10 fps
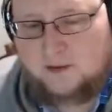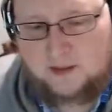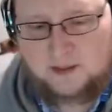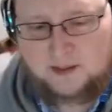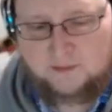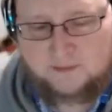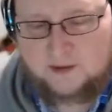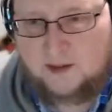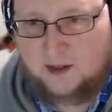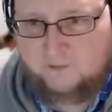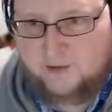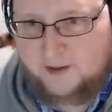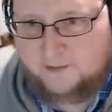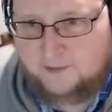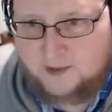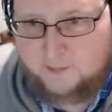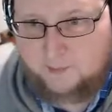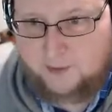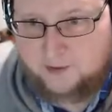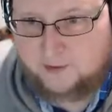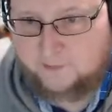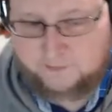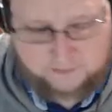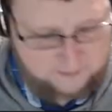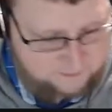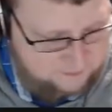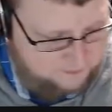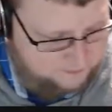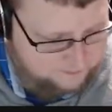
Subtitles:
and that I've had in my pocket ever since.